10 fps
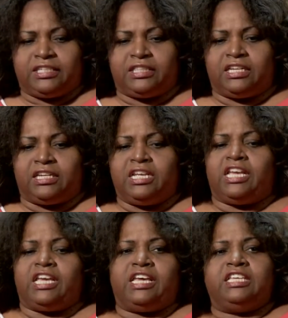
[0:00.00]
said that
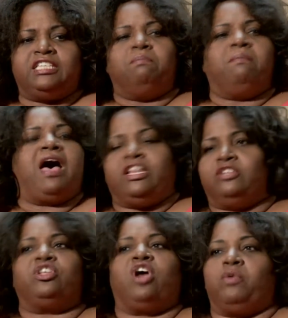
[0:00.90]
his mind
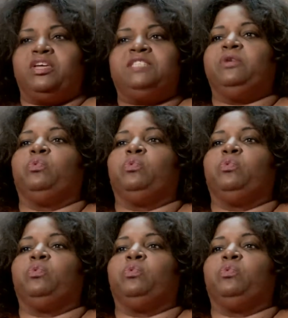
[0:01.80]
used to always be